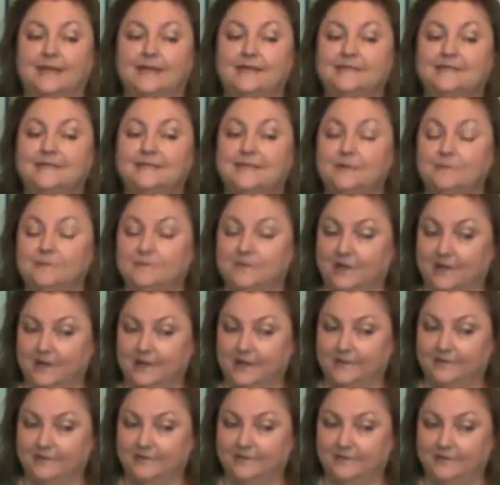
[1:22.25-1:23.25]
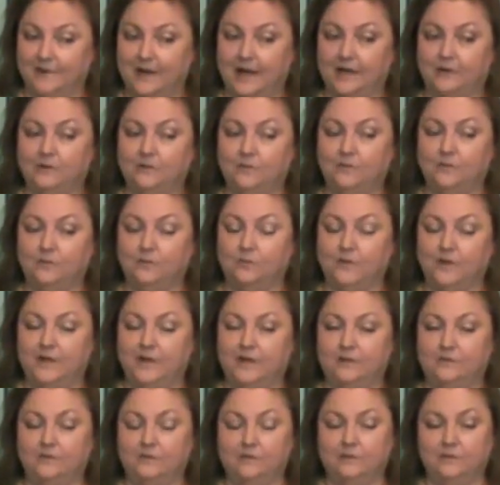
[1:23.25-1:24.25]
sometimes we
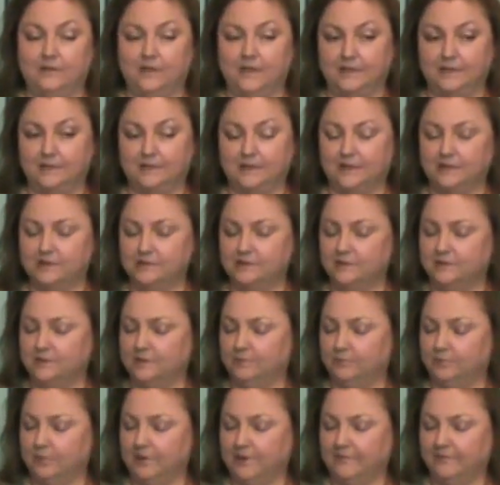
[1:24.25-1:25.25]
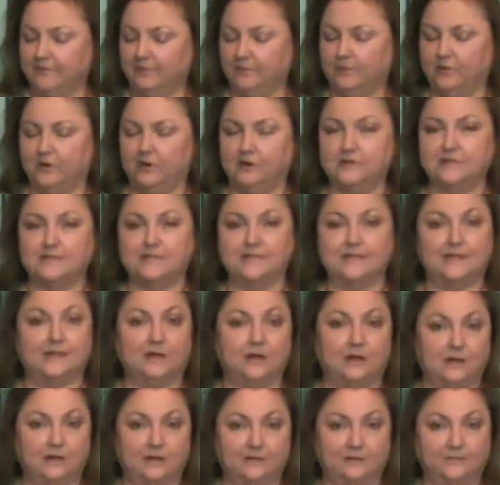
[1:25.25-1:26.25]
do not touch the private parts at
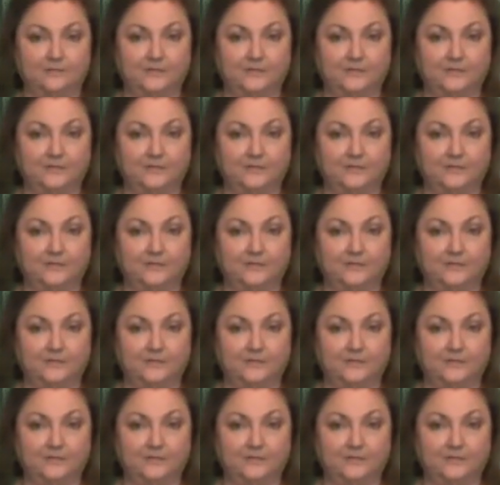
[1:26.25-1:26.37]
all.